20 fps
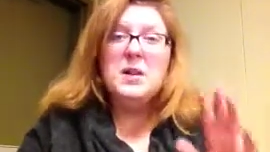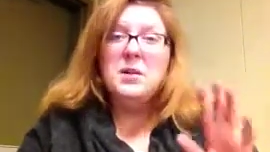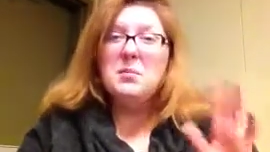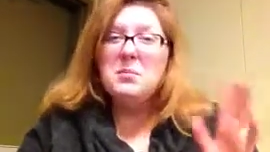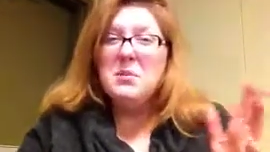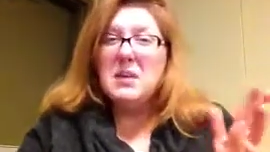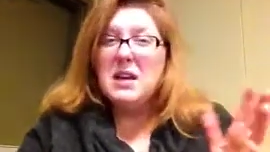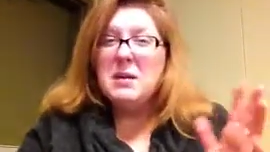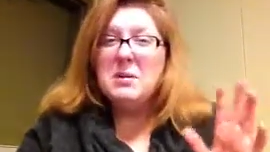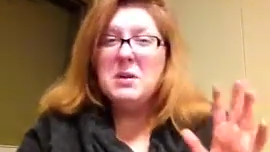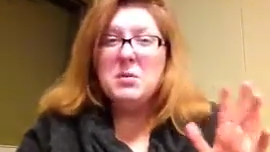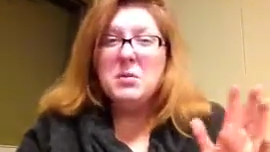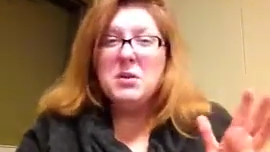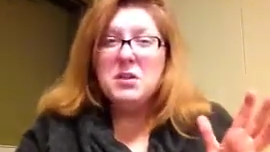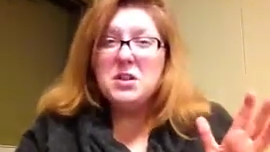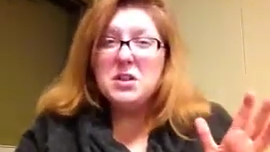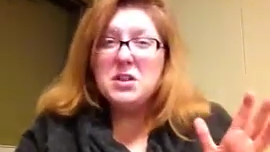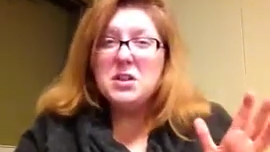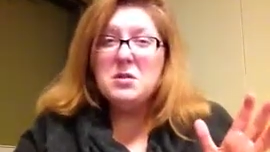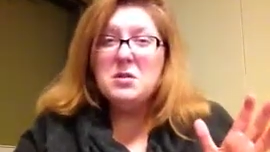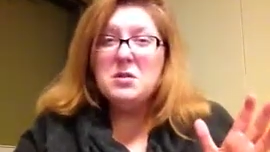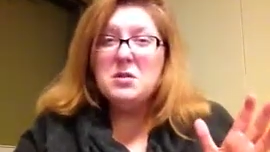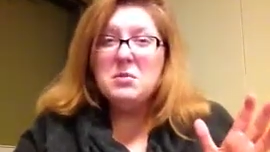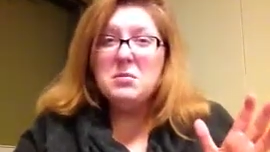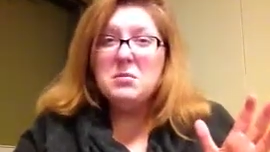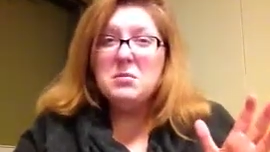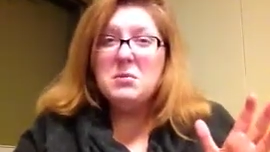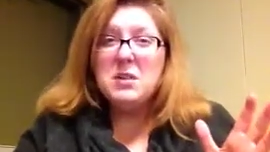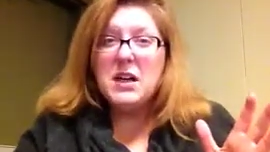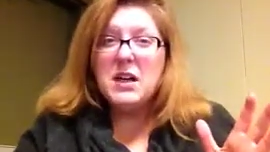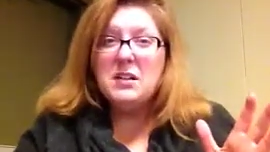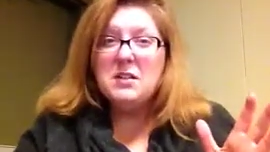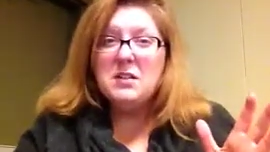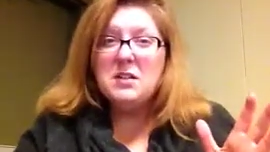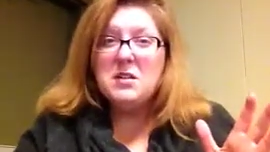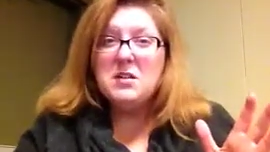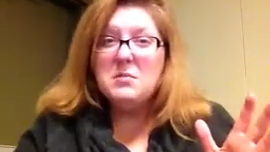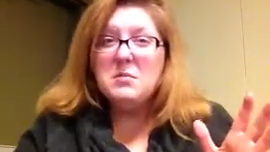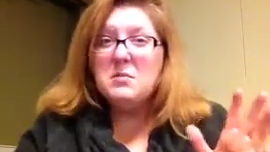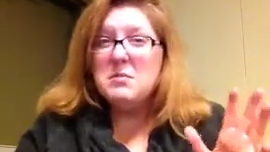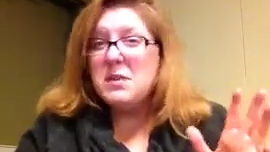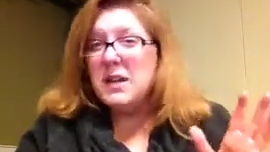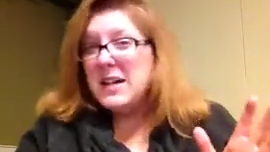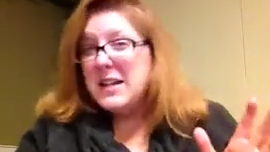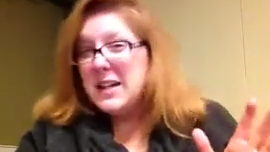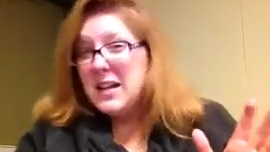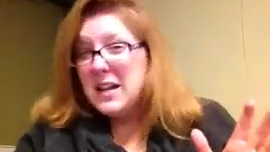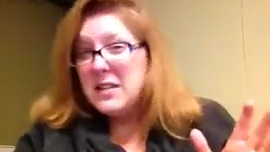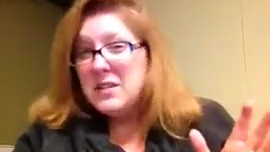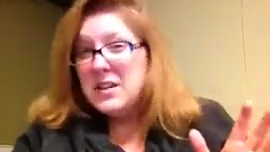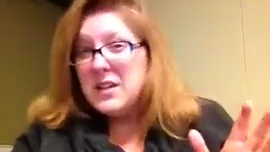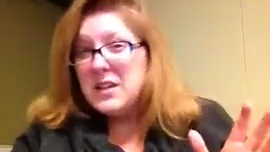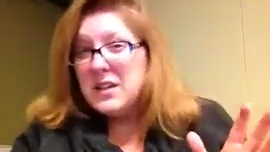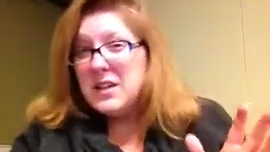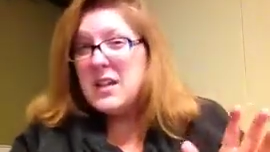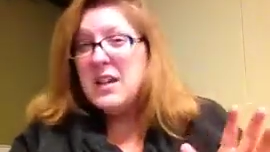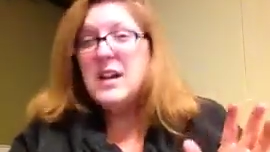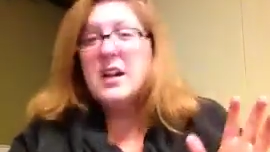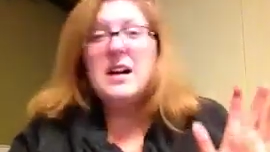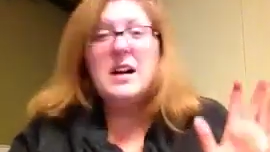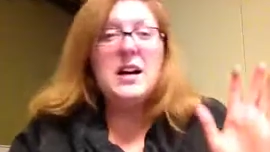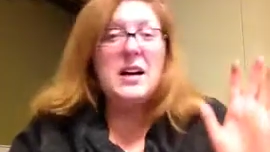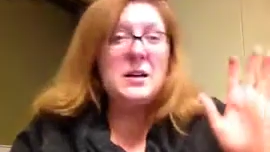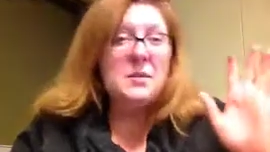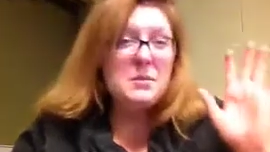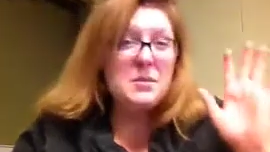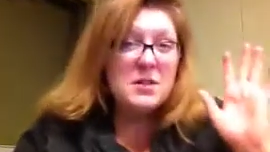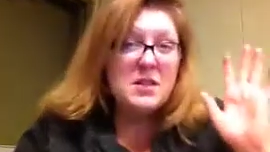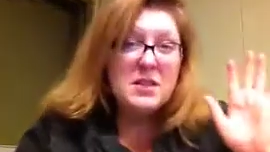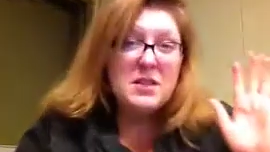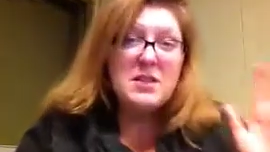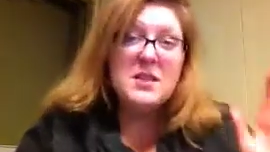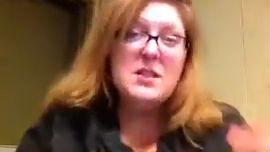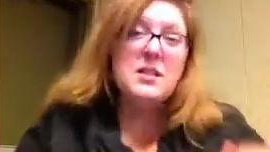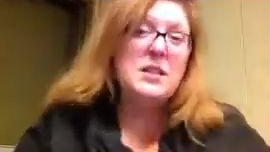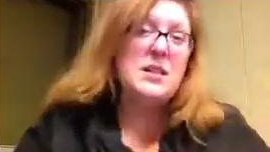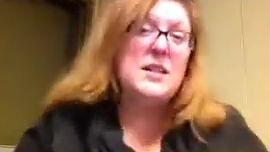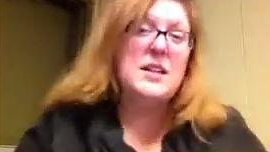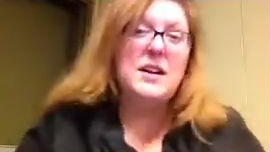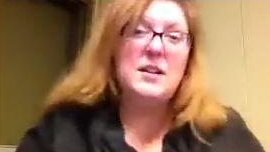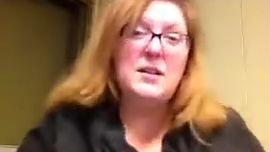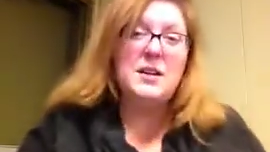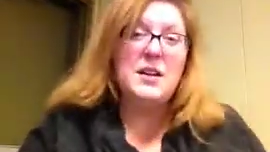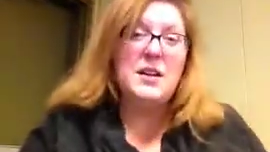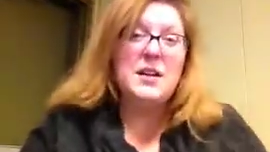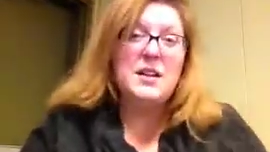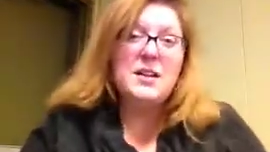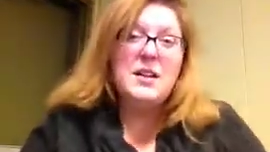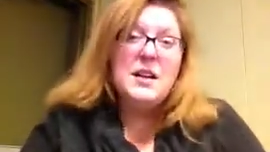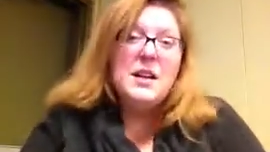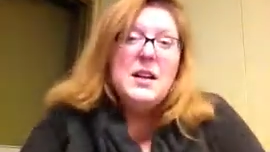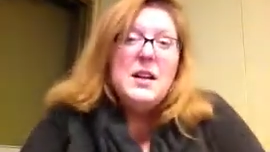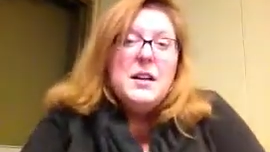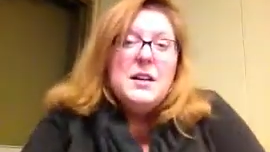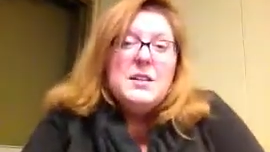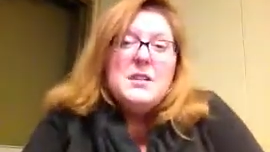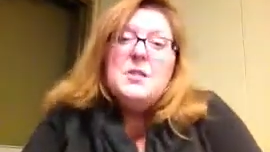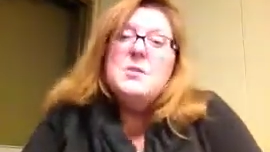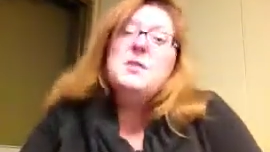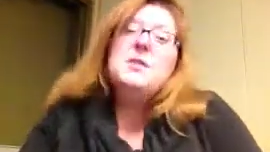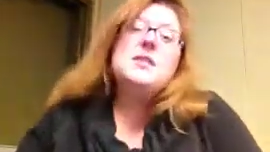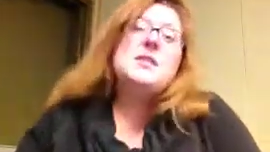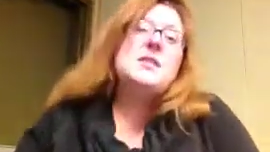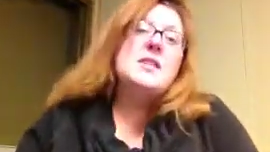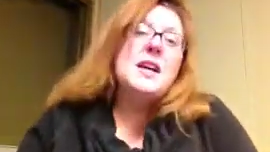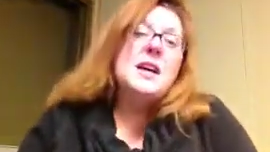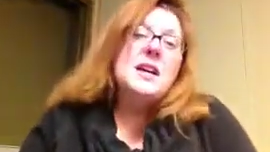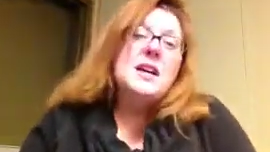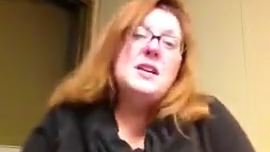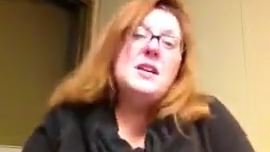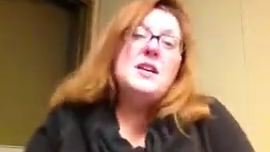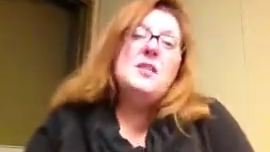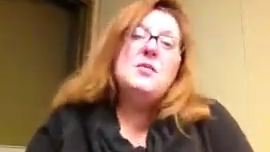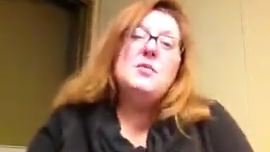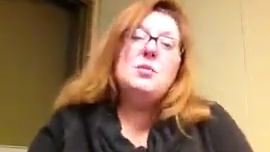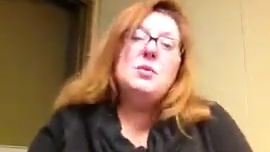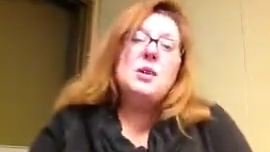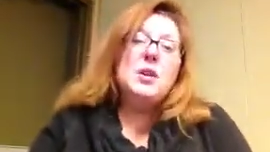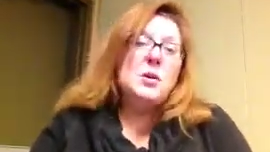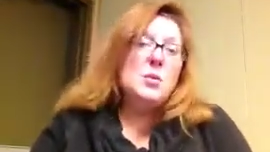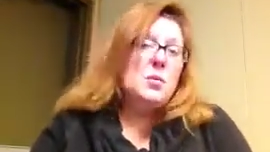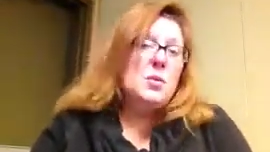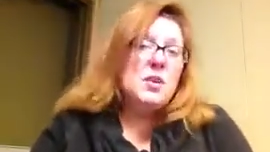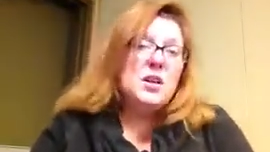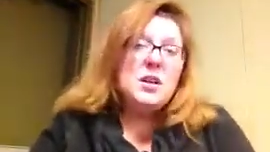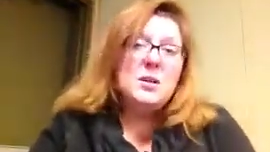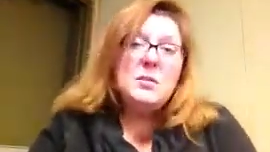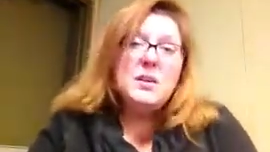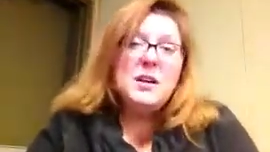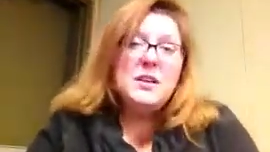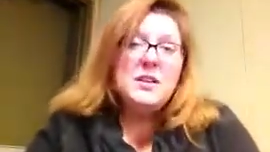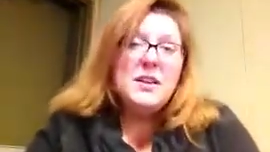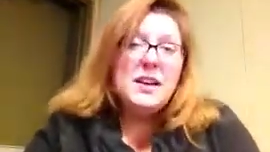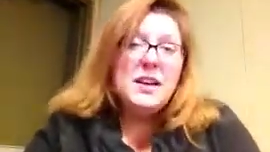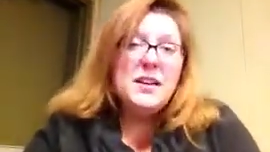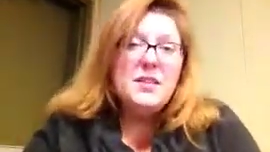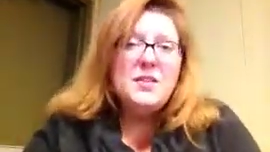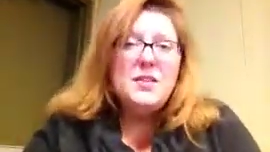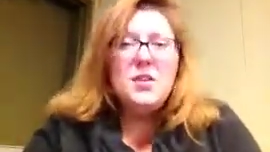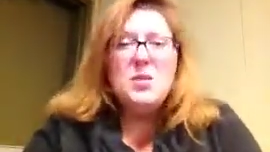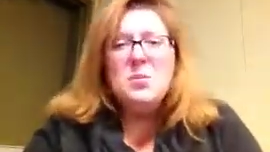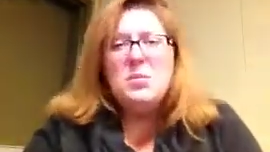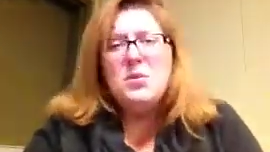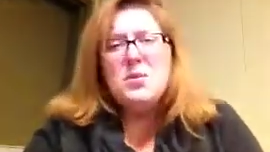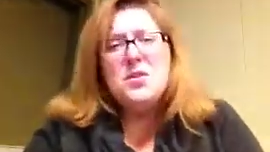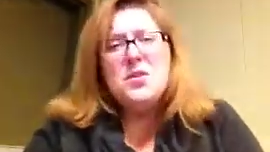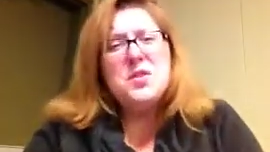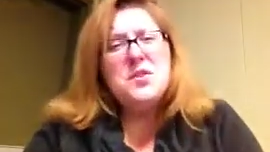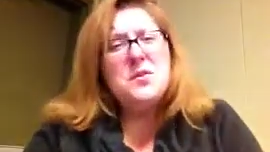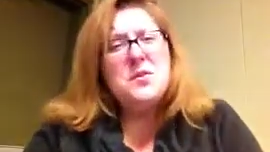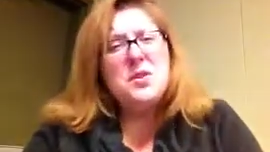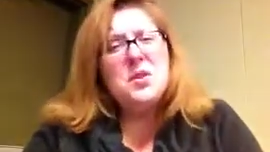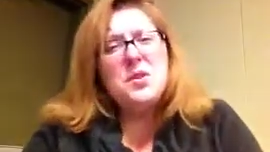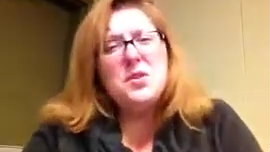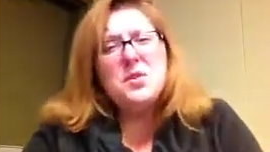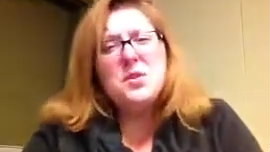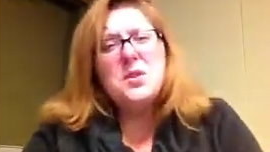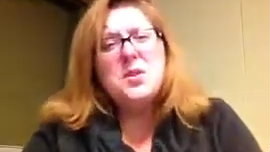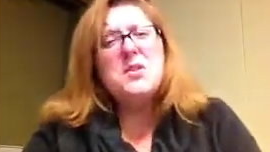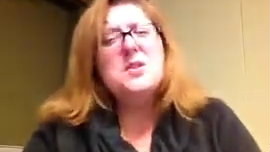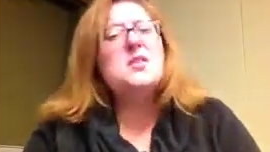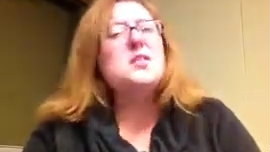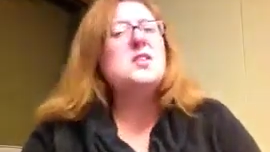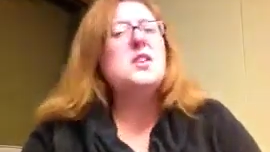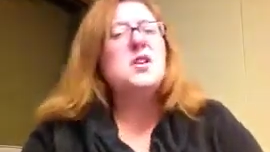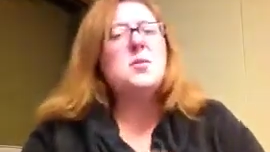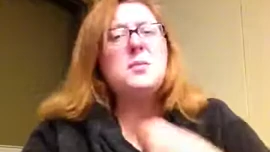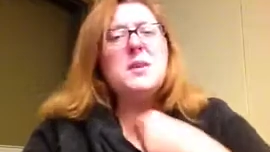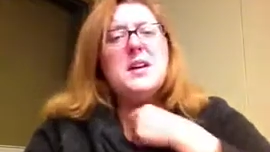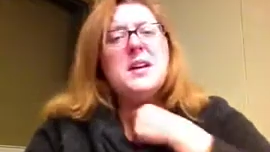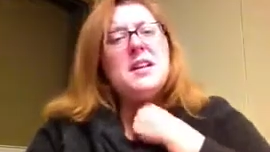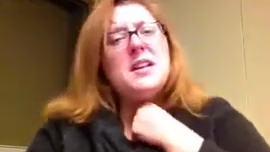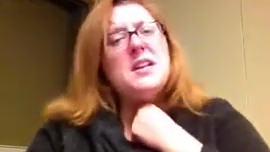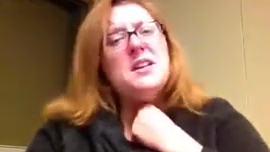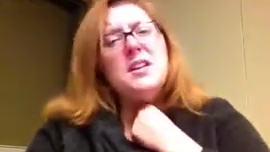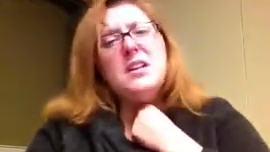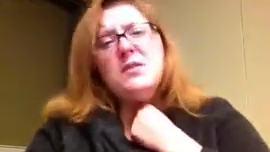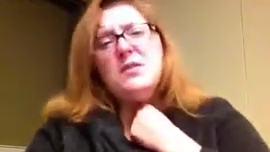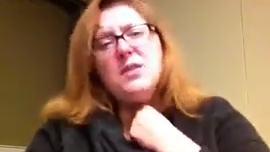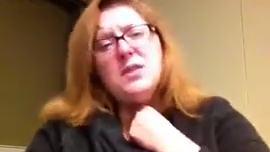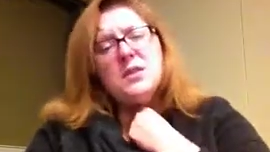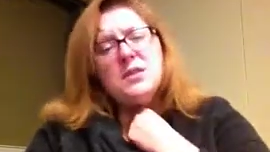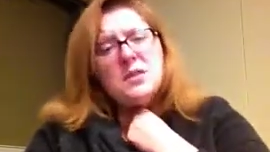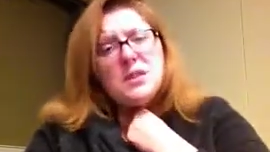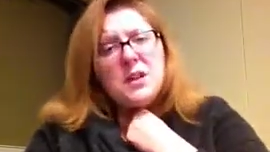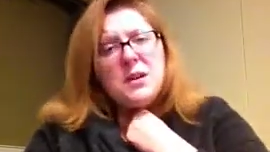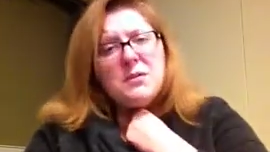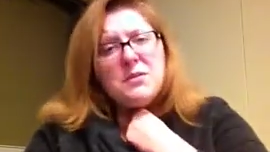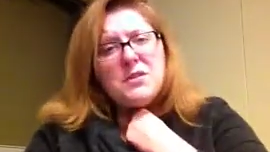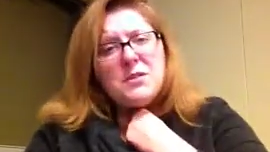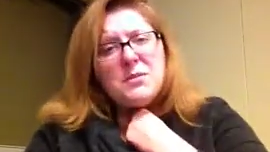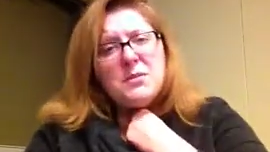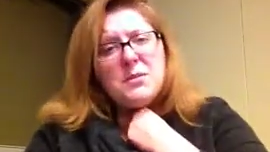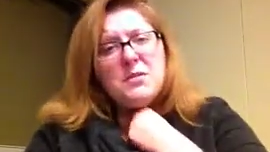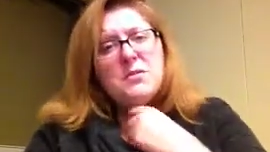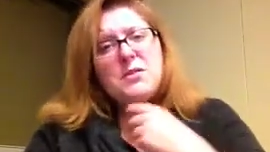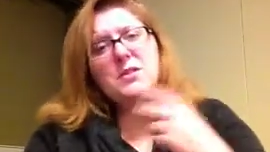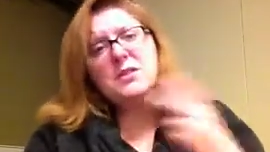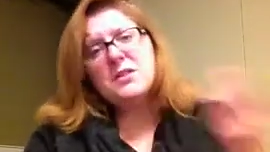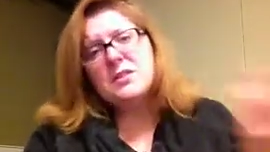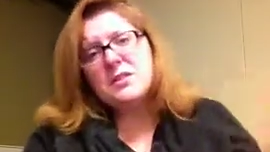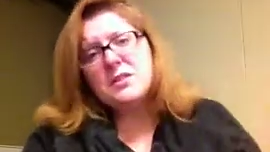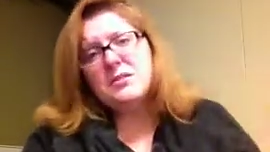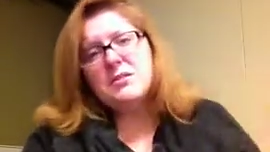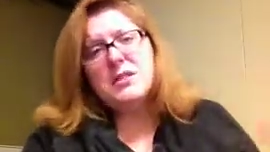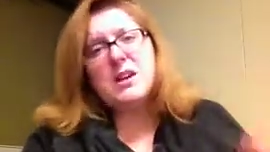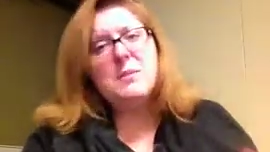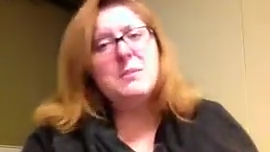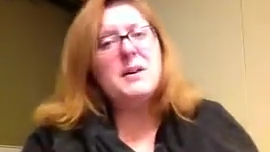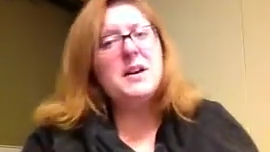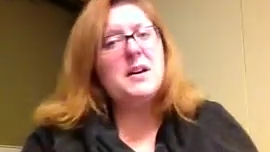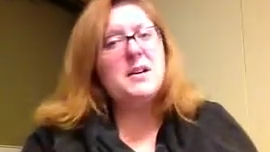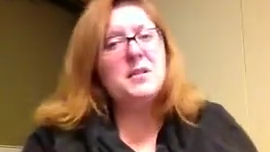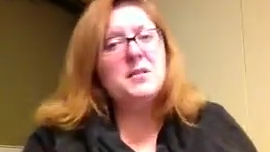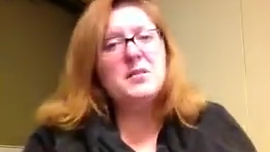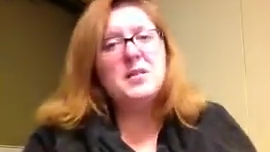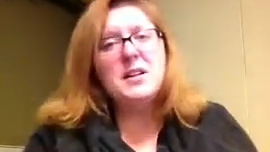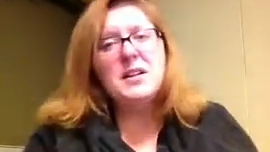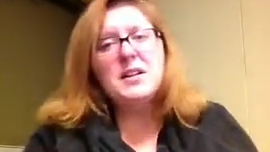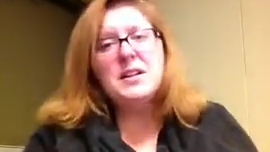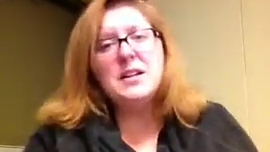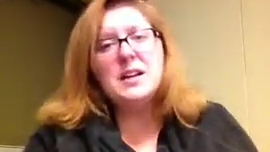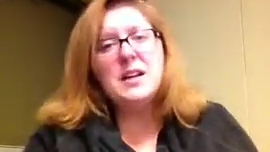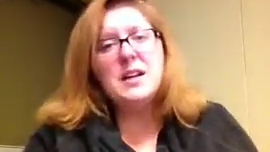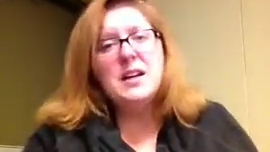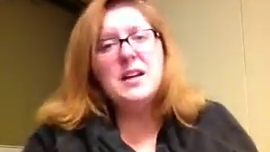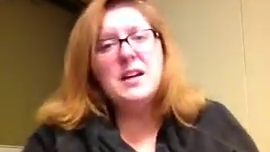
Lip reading: Maybe 1 or 2 altos might have it. I'm sincerely doubting it. So instead of really worrying about that, don't push your vocal cords and don't make anything feel uncomfortable. Just drop out of it.